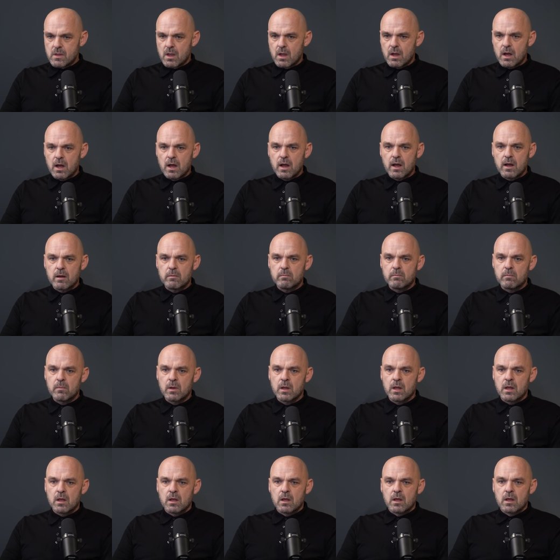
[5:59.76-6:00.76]

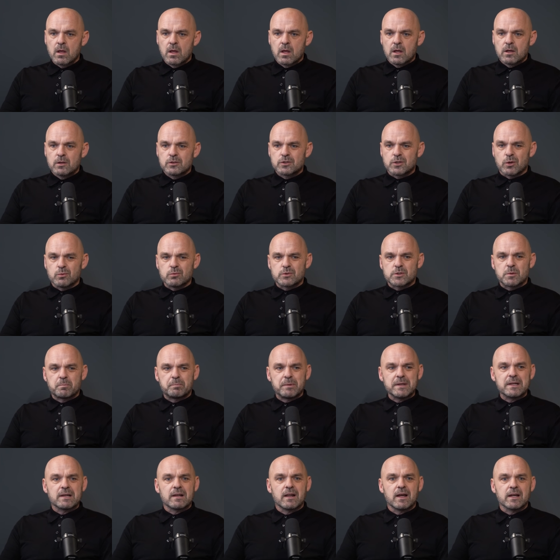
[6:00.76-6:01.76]
So it was a
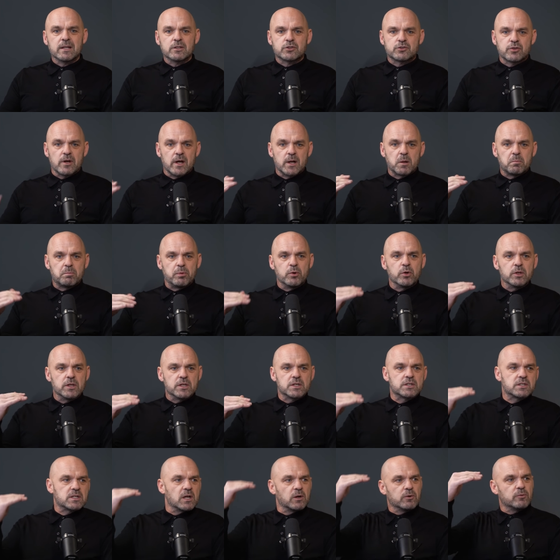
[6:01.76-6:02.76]
bit like trying to put
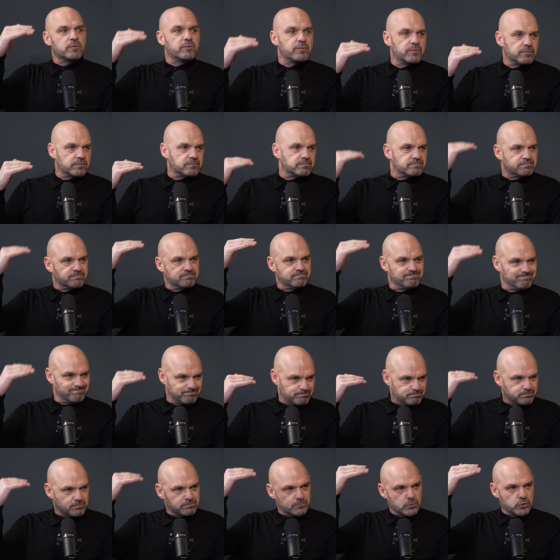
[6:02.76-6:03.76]
yourself,
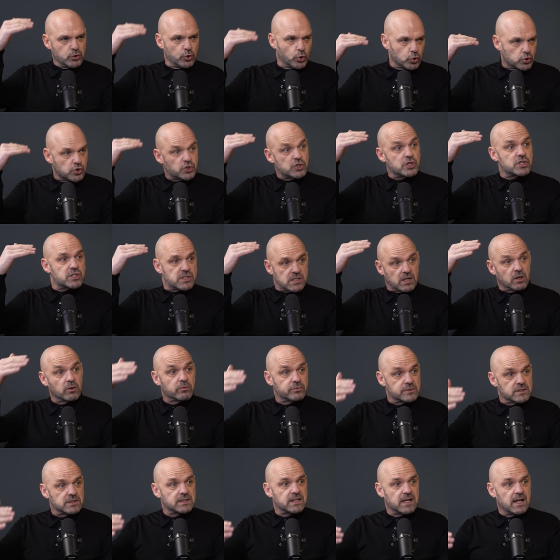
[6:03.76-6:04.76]
nudge
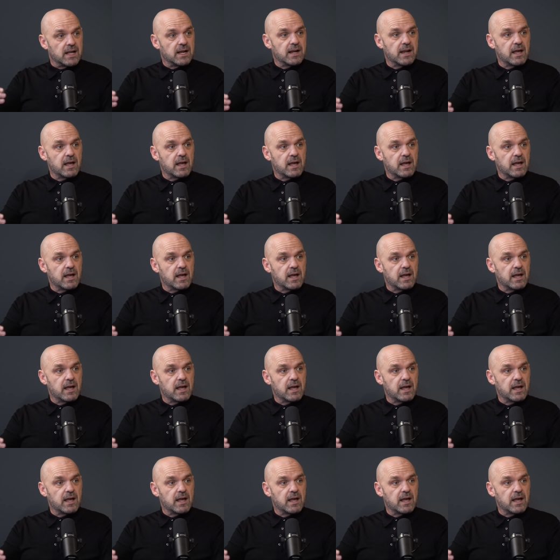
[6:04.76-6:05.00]
yourself to their